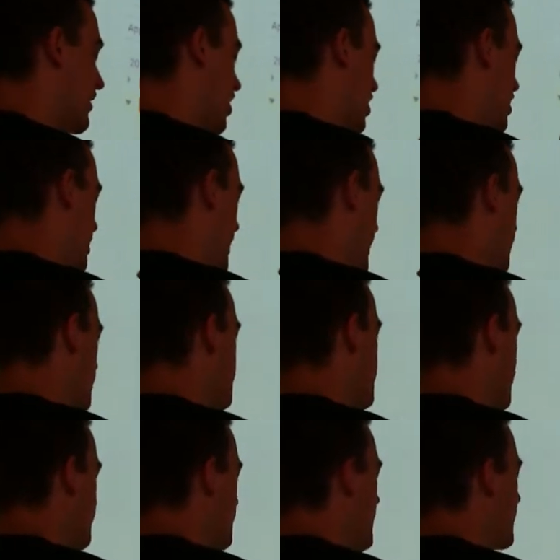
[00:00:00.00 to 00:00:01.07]
uh, errors
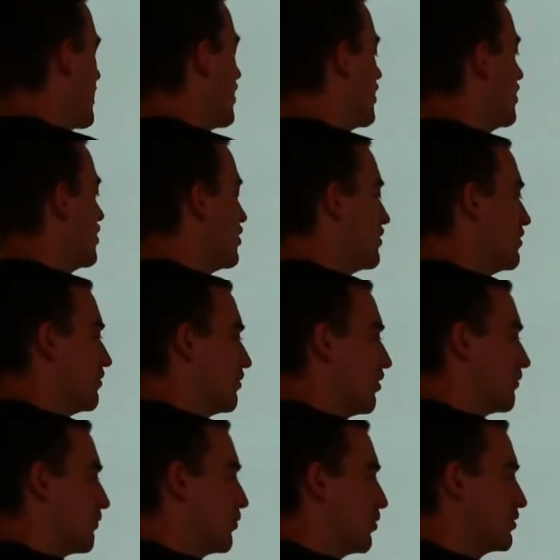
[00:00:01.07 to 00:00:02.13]
have been there
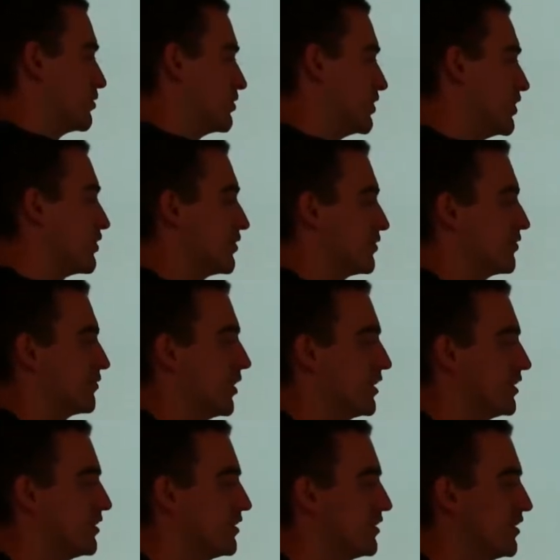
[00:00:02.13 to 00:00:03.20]
for years,
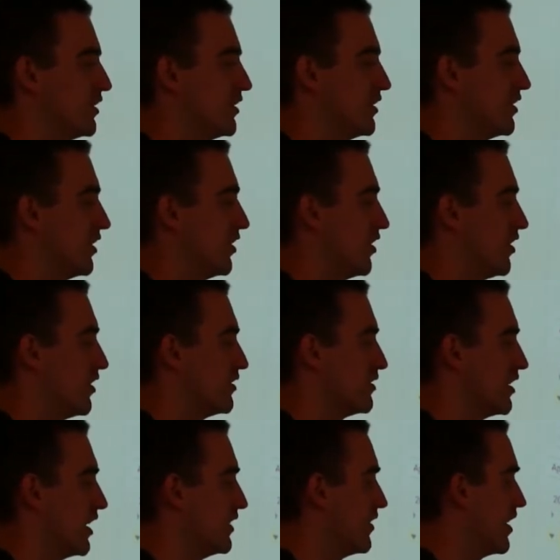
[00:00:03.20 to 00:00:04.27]
right? Uh,
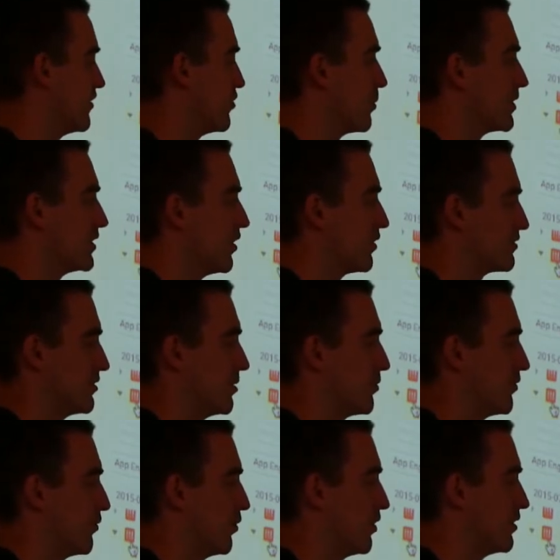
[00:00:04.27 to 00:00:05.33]
and that nobody noticed them
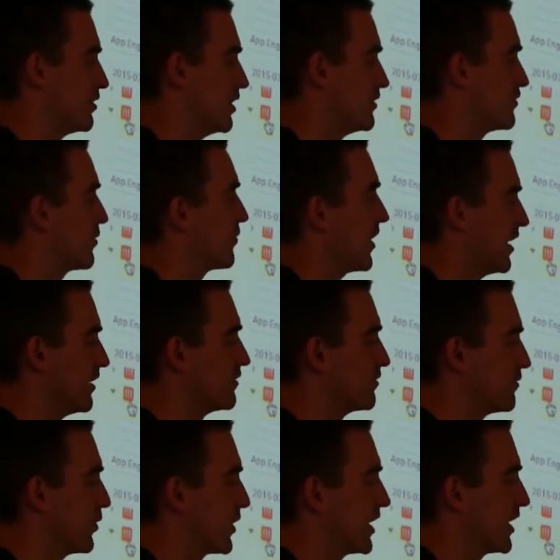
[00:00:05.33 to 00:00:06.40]
before. And so then
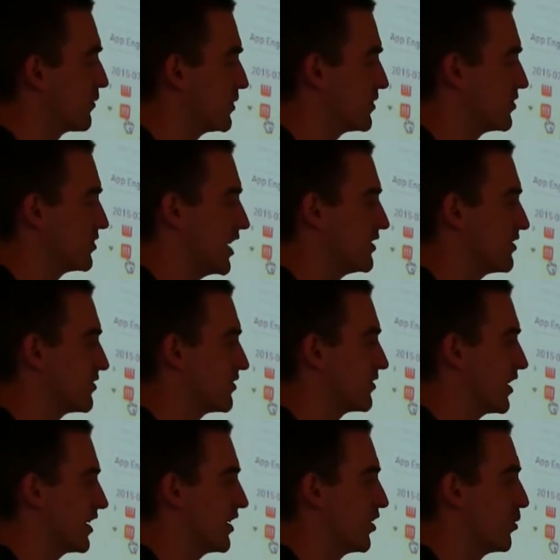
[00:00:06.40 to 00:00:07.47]
looking at recent changes isn't
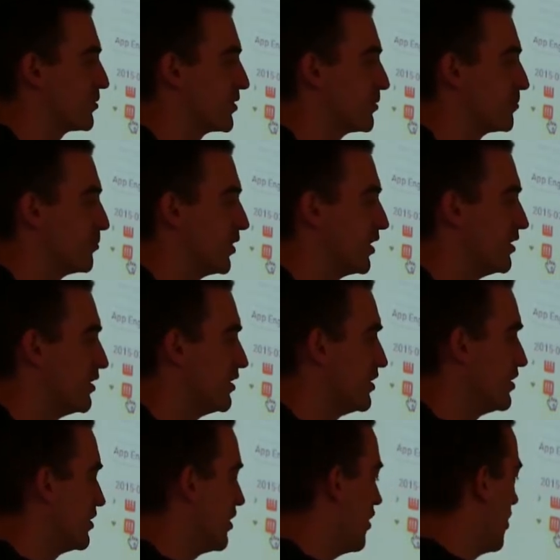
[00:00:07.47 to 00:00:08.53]
going to help you. But
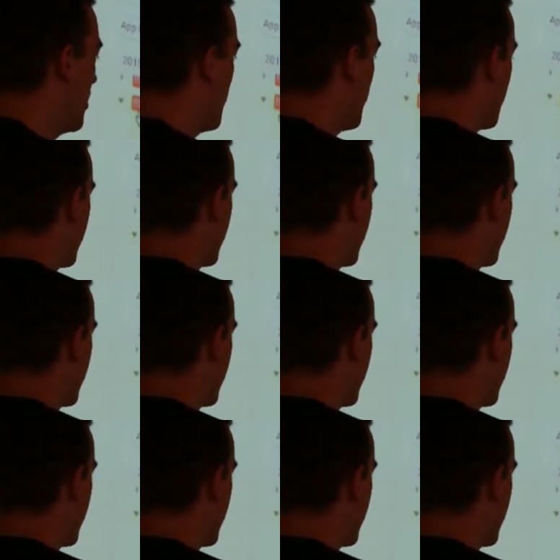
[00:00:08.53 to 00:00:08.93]
um,